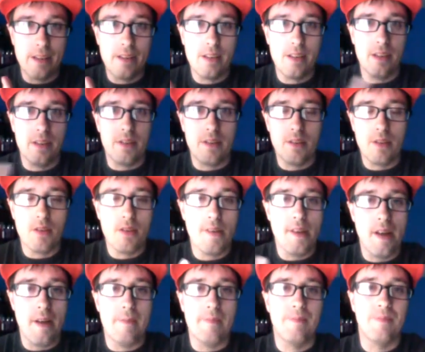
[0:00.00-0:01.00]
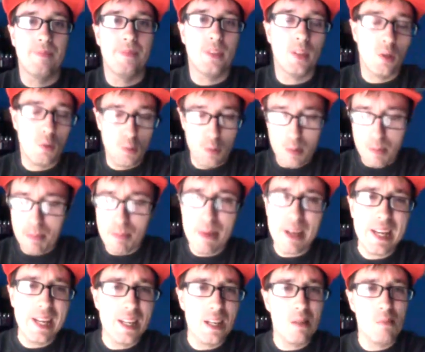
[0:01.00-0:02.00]
year, so yeah. We
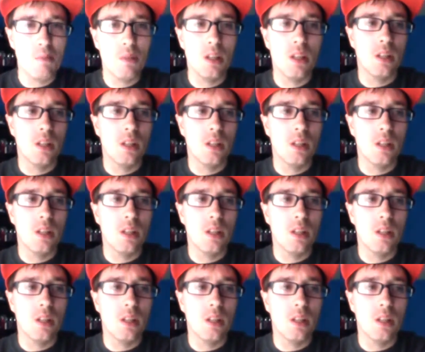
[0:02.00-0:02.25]
beat them